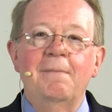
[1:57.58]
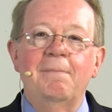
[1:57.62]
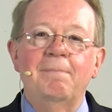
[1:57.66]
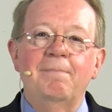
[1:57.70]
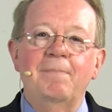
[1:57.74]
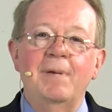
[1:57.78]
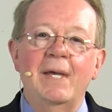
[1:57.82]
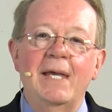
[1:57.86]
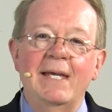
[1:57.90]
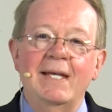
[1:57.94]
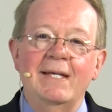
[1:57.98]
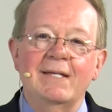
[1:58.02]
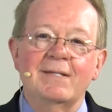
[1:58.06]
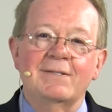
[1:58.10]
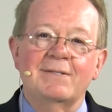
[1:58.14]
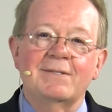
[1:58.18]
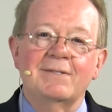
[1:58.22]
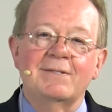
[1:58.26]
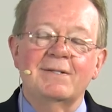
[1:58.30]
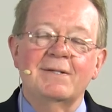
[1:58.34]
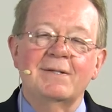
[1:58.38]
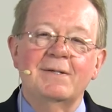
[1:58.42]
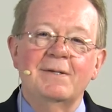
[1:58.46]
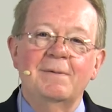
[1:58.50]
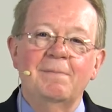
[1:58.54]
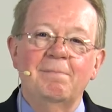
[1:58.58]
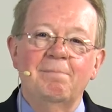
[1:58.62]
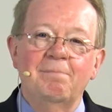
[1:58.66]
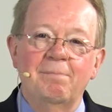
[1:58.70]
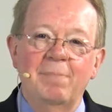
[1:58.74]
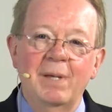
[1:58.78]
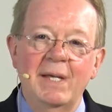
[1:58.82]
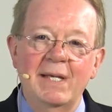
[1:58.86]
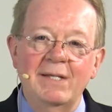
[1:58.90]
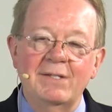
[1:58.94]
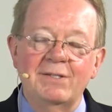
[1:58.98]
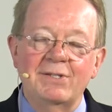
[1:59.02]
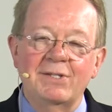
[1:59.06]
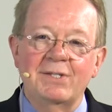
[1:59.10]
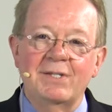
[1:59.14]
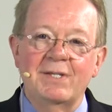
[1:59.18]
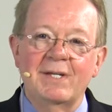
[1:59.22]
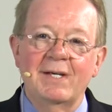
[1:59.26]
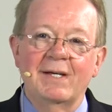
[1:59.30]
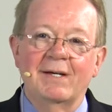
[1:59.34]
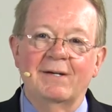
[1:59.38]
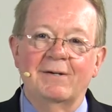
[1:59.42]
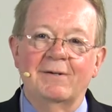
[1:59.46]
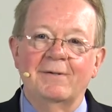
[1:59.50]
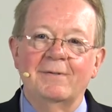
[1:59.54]
Peace, be
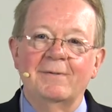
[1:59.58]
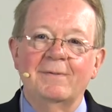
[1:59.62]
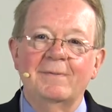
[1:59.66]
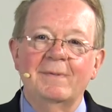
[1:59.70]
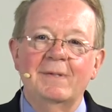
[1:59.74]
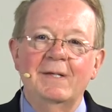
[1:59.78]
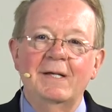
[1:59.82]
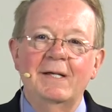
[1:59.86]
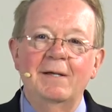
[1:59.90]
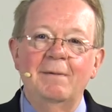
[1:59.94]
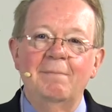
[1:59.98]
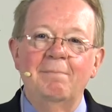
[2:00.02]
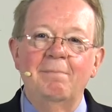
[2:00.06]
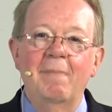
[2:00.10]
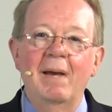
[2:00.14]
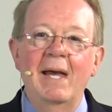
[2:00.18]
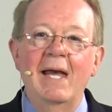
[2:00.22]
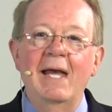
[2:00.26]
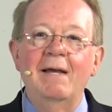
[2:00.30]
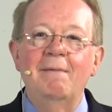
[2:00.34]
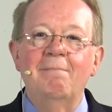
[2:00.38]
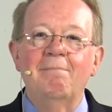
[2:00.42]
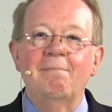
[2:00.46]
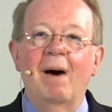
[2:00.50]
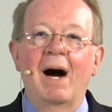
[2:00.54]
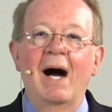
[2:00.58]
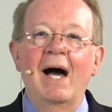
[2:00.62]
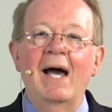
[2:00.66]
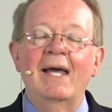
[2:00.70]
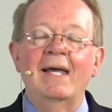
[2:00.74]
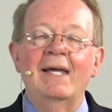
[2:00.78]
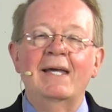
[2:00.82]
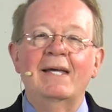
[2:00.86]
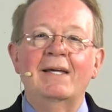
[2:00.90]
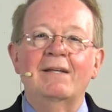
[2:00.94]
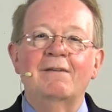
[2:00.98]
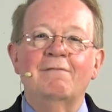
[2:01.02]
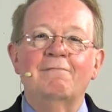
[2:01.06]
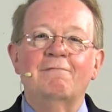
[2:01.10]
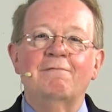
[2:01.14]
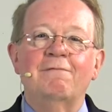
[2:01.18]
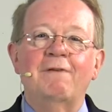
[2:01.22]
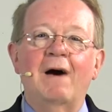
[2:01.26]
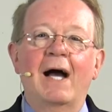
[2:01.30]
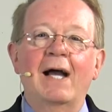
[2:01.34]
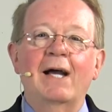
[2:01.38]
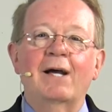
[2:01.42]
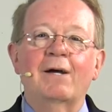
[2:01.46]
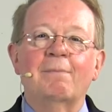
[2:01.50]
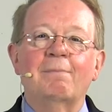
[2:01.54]
still. May my
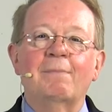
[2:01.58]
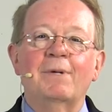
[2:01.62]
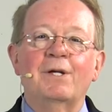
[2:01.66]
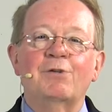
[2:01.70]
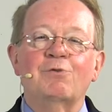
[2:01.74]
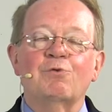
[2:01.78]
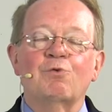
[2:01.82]
environment